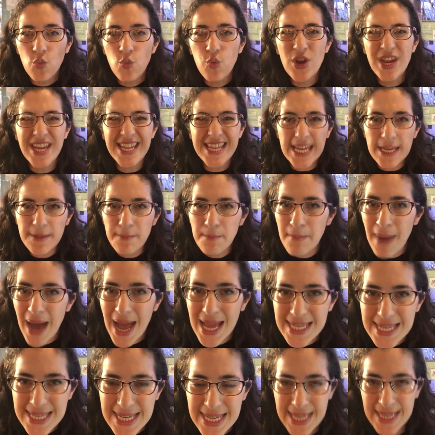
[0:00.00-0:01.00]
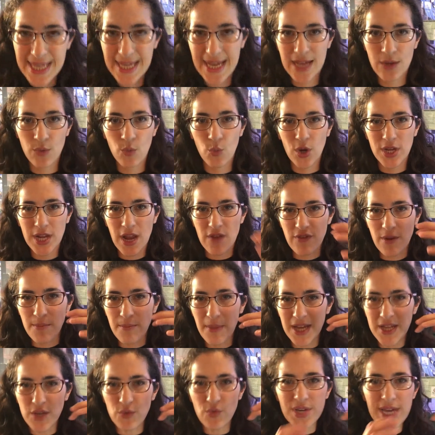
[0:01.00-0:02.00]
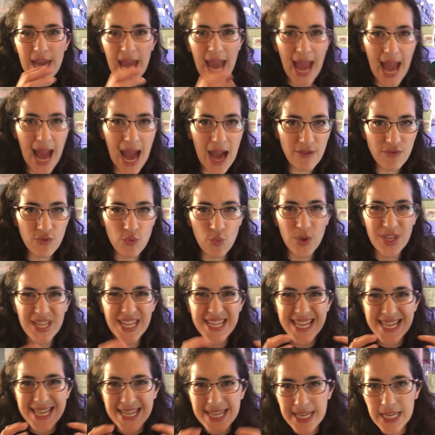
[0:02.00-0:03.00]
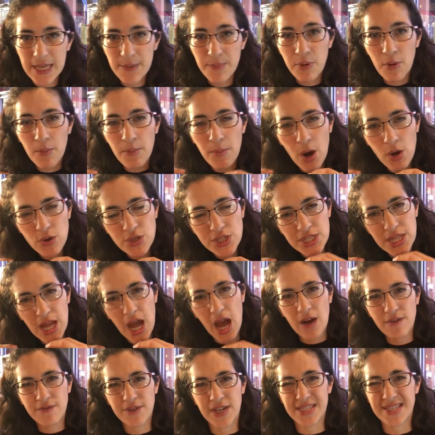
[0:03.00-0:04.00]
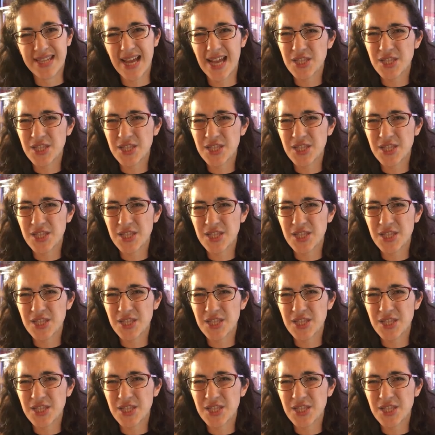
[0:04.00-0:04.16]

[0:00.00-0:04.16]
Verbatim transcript: We need money, and whatever money we have, we need to keep most of it.